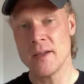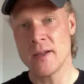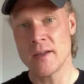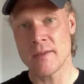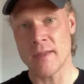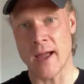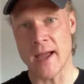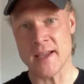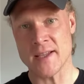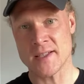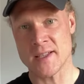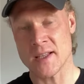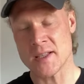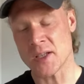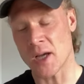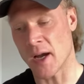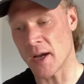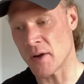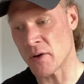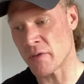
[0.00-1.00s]
That is the
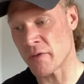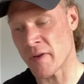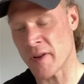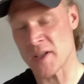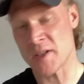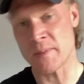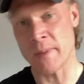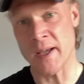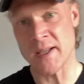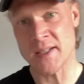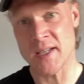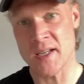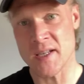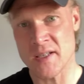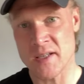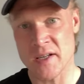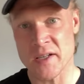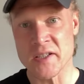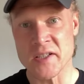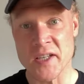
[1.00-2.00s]
title for this message,
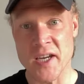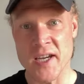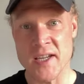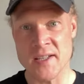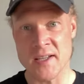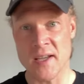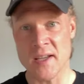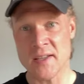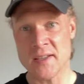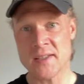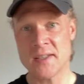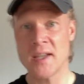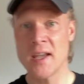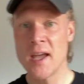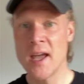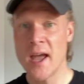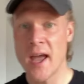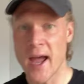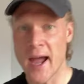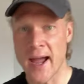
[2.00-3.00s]
Jesus
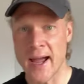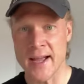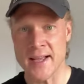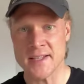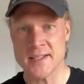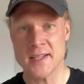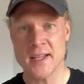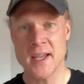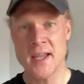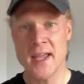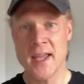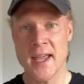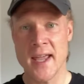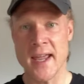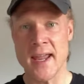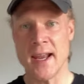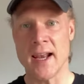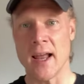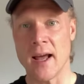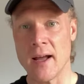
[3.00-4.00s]
as
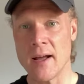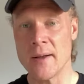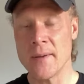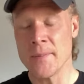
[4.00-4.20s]
healer.